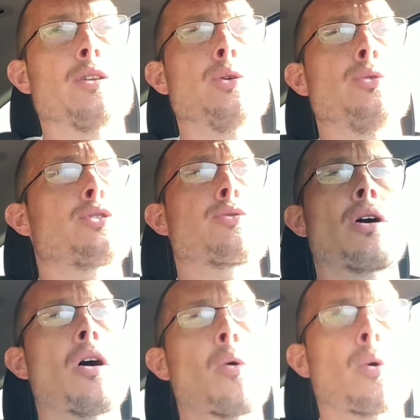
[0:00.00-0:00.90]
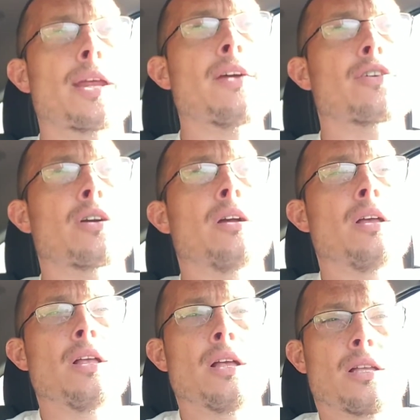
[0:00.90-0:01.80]
lose, draw, whatever,
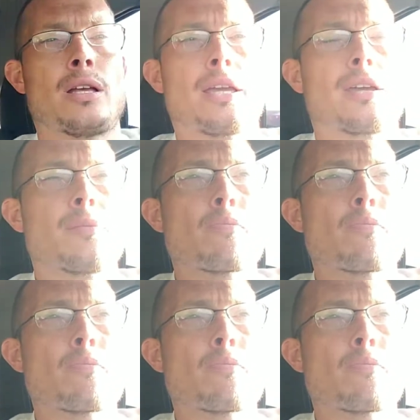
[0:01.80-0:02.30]
like,